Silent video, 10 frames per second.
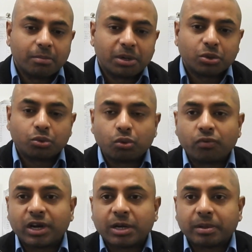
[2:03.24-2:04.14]
but you do
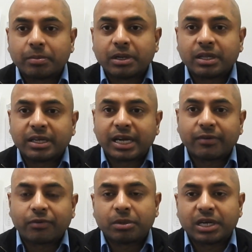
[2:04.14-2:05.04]
find people in the
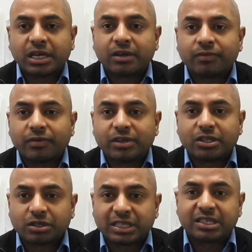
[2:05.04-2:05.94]
nine from the nineteen fifties
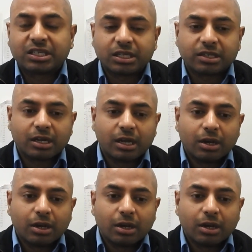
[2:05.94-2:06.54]
or sixties